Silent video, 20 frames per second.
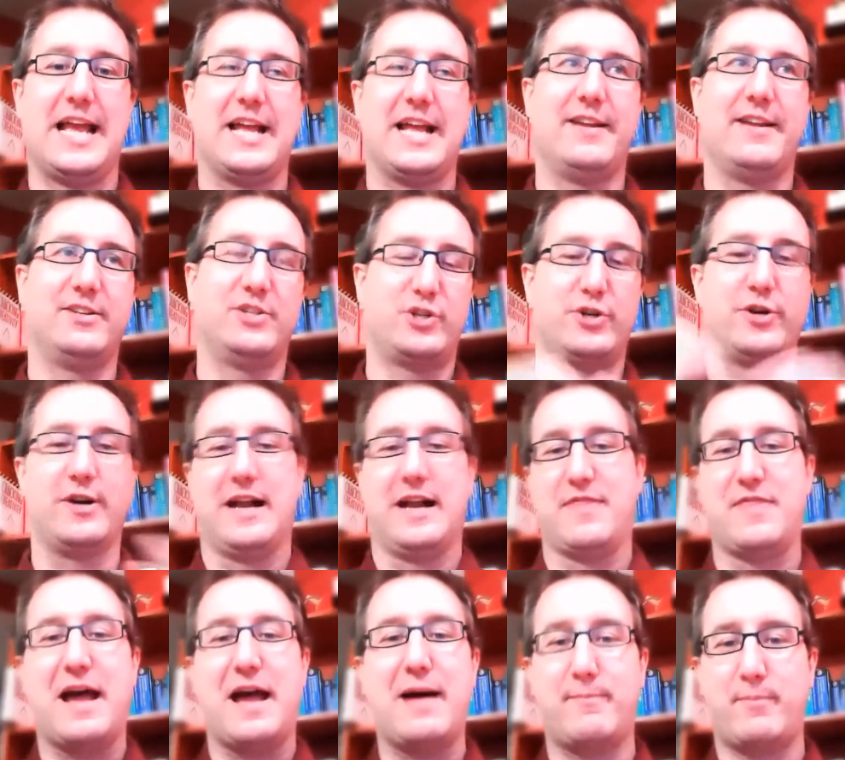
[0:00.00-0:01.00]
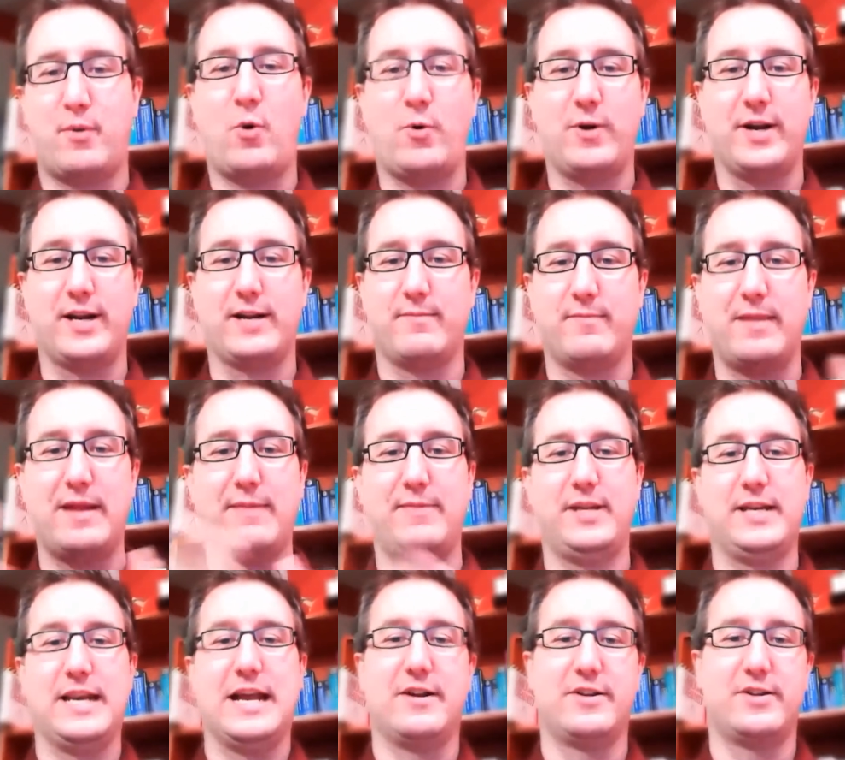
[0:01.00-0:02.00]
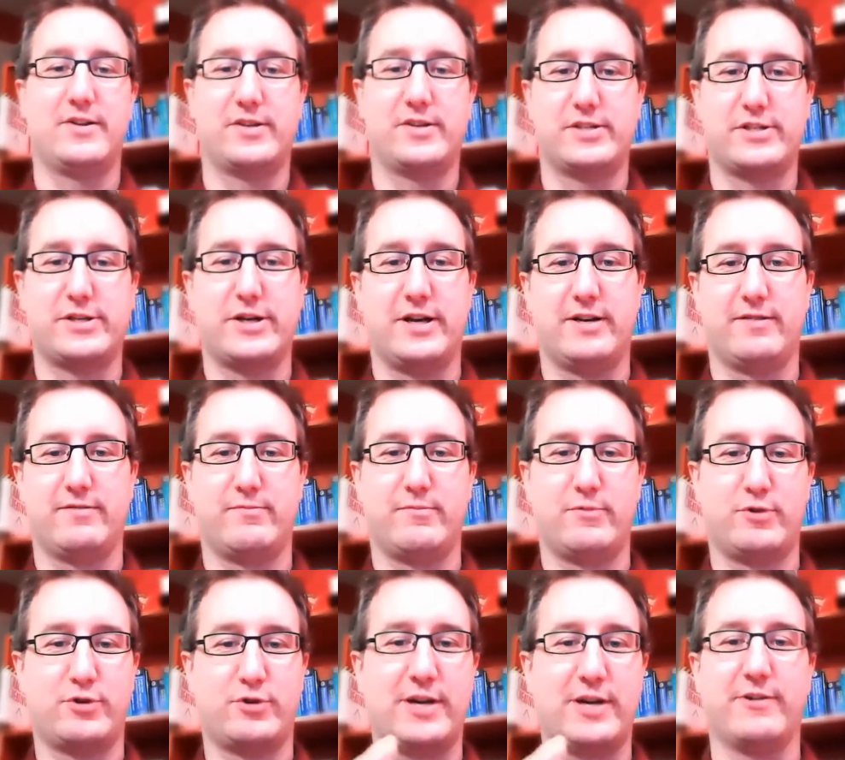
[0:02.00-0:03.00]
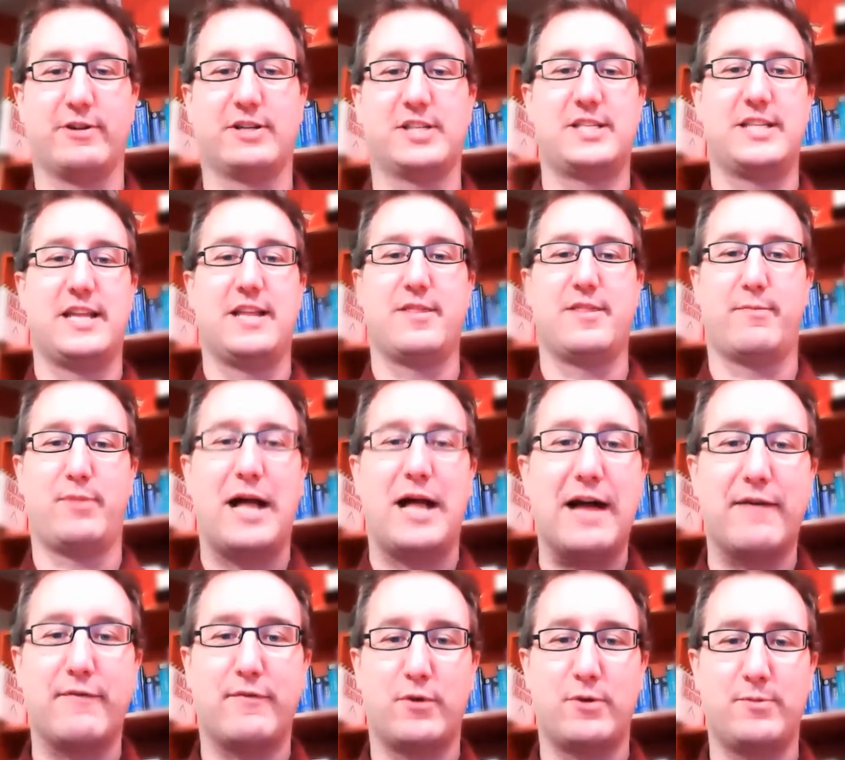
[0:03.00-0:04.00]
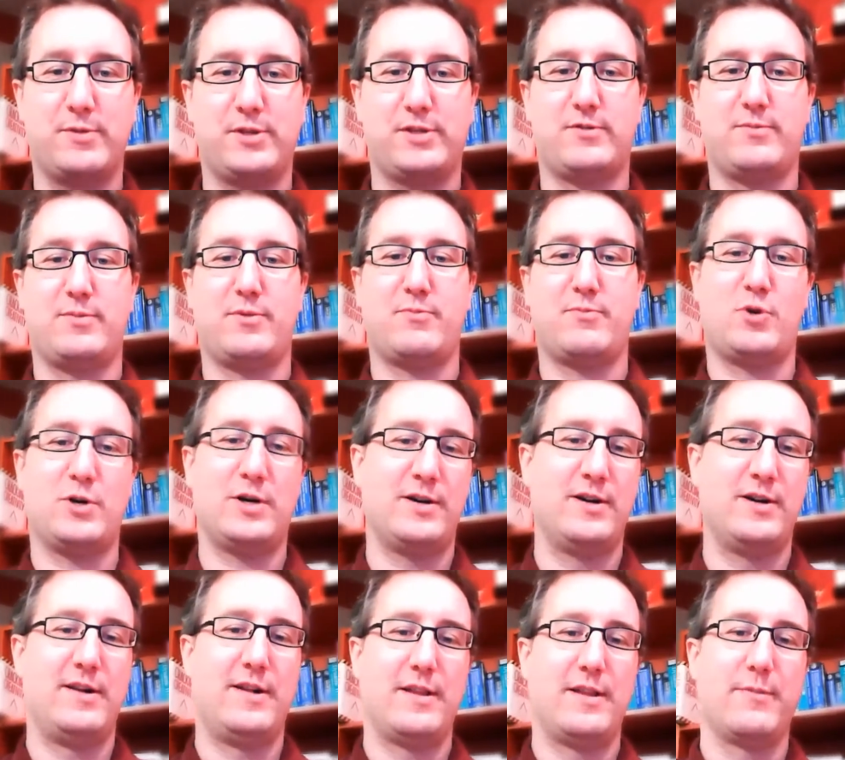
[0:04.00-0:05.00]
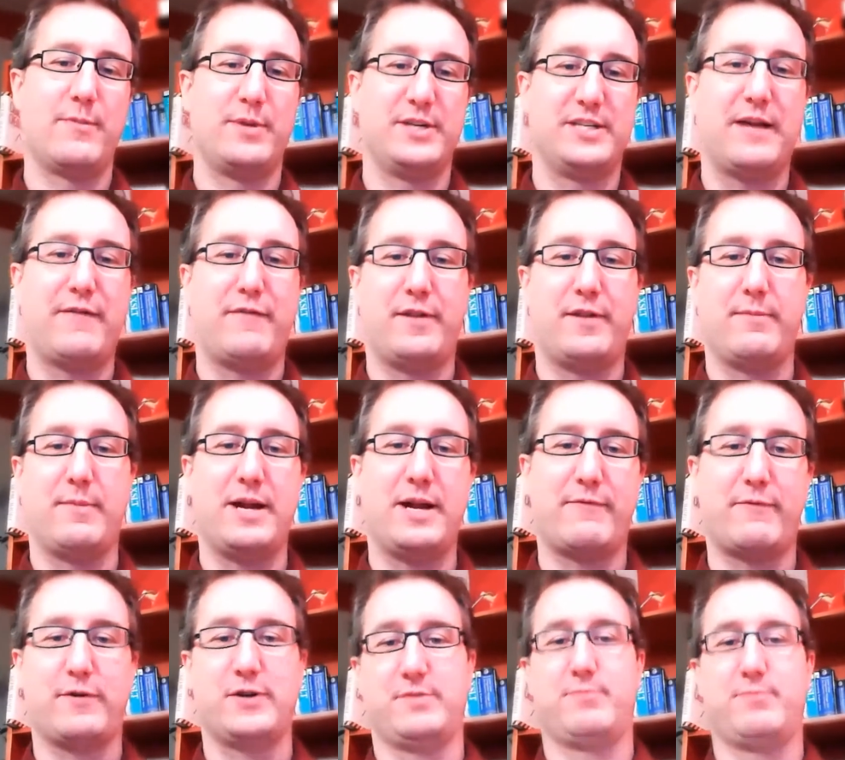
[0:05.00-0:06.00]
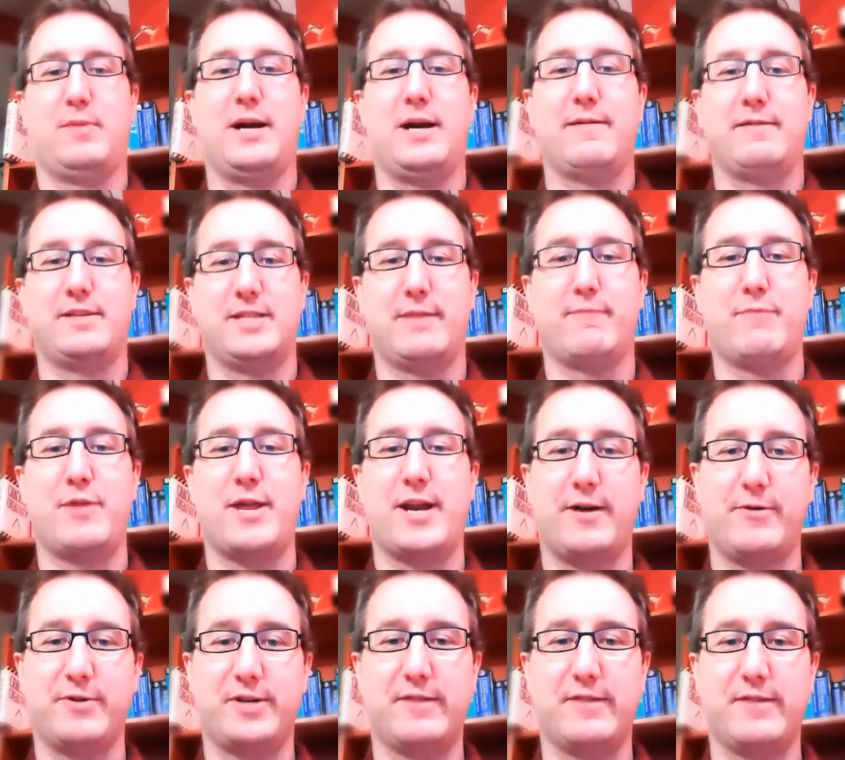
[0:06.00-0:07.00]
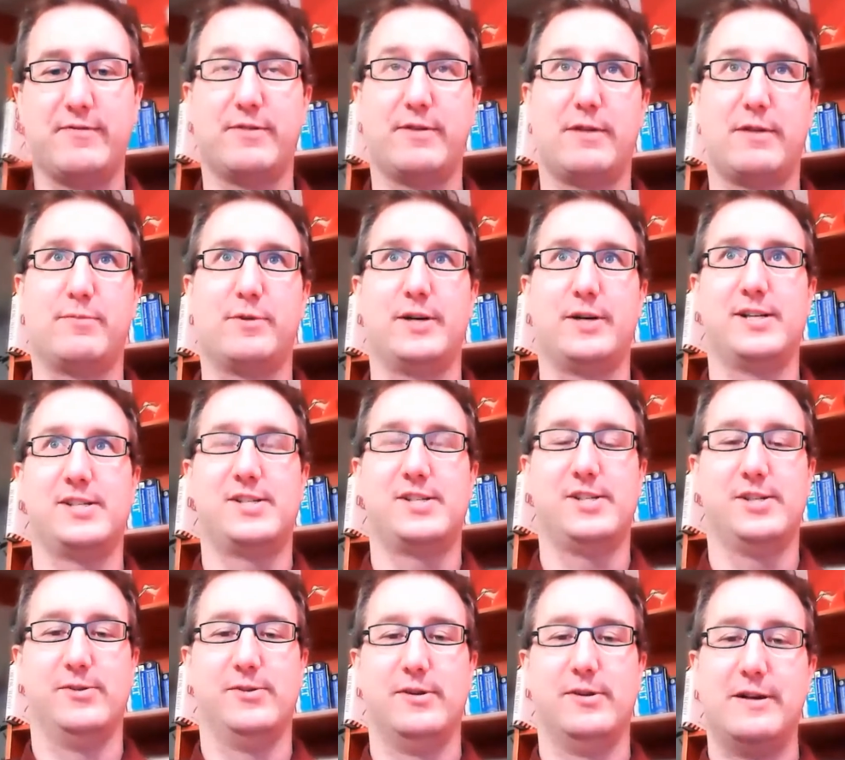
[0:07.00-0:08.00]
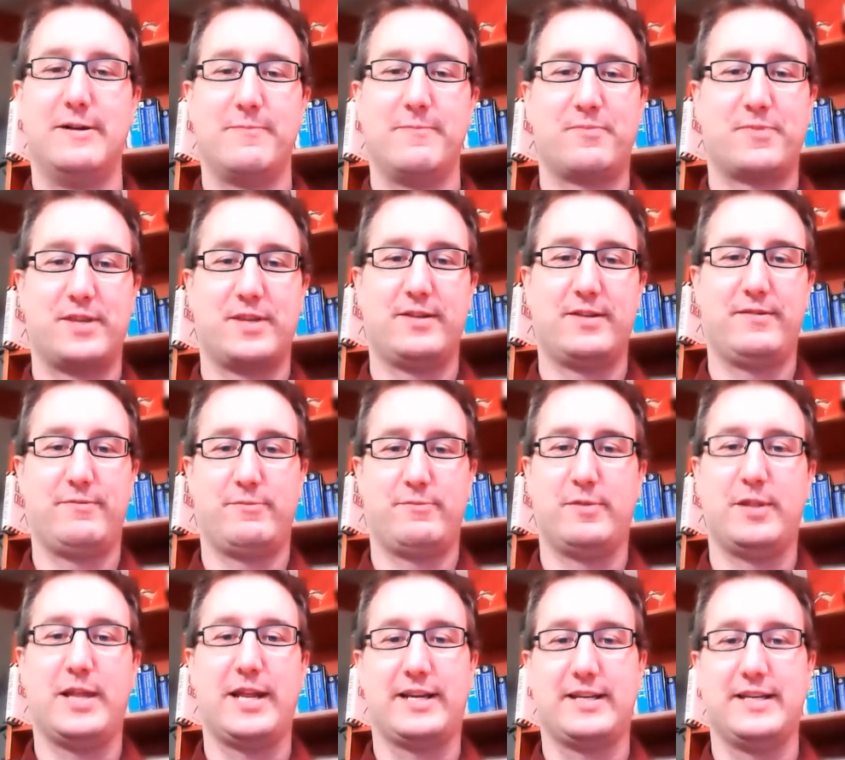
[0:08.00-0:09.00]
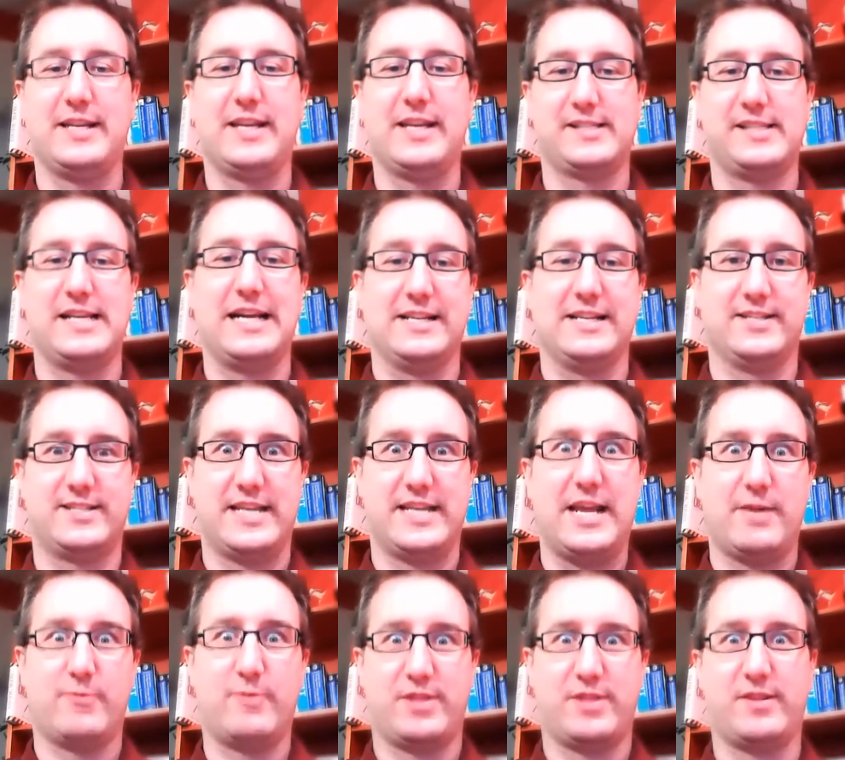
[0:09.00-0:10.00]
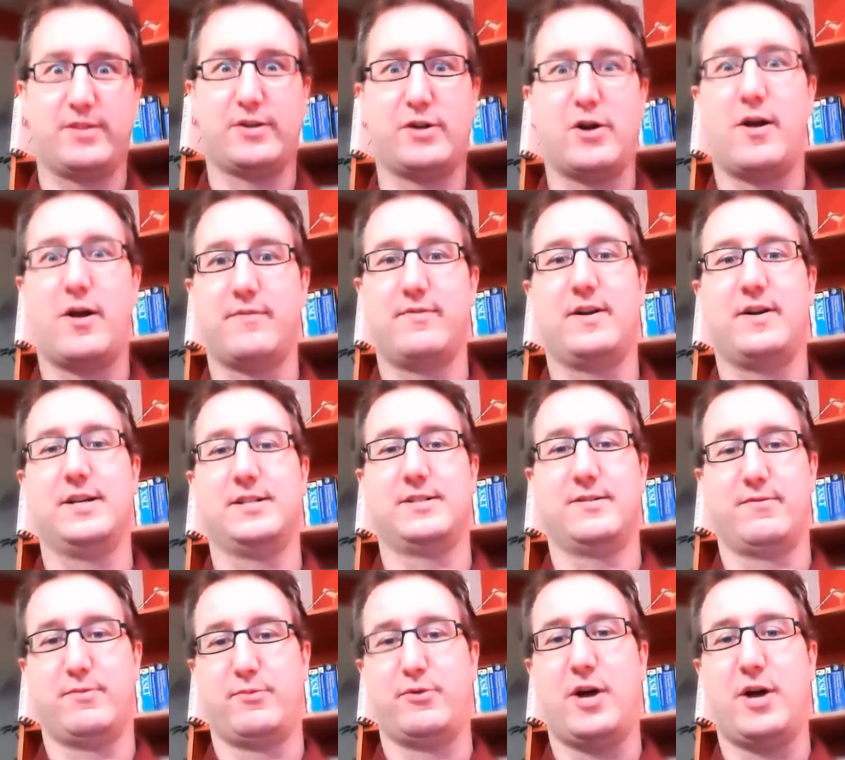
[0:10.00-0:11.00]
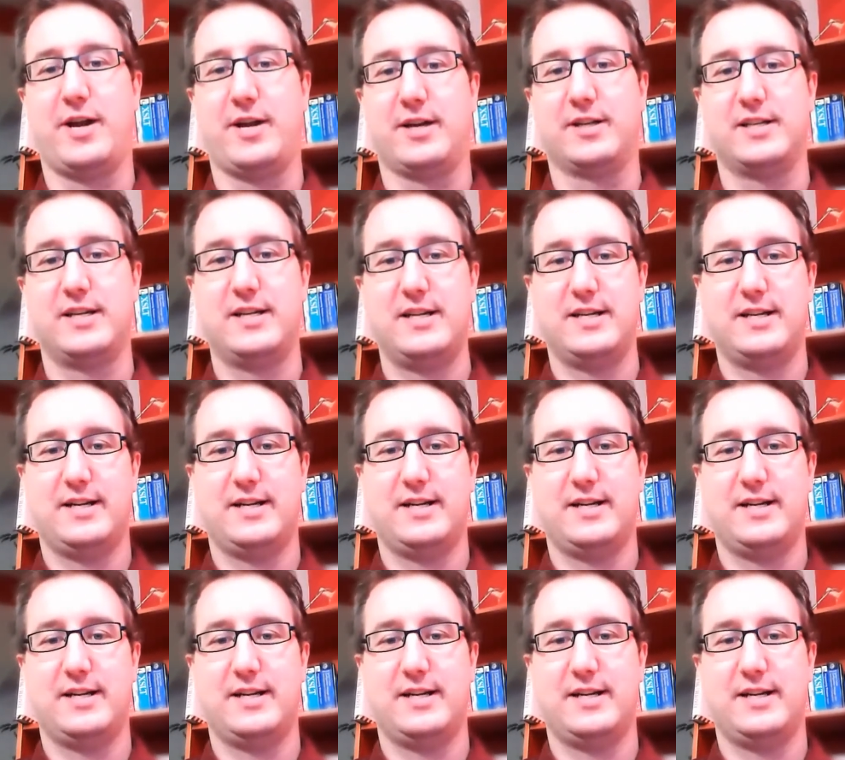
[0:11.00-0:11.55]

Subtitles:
And sure, at that point, maybe now you can start trying to extend the platform a little bit more. But definitely my tip that I would give a developer is to, like Nick said, stay within the confines of the product.